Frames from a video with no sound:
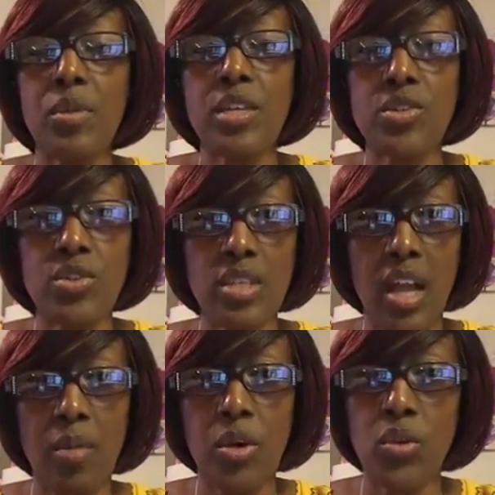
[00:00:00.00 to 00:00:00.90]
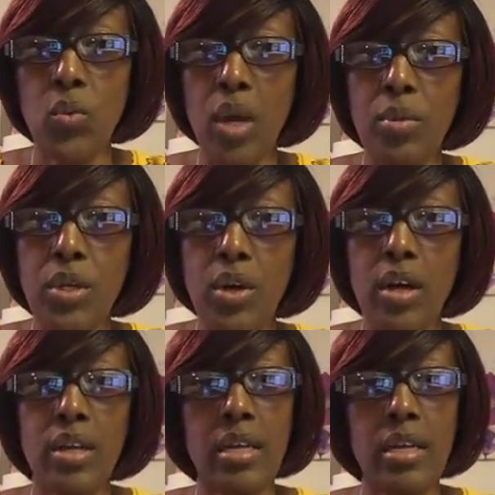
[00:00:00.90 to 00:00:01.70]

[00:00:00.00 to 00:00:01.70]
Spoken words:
Eastern Time on the webinar.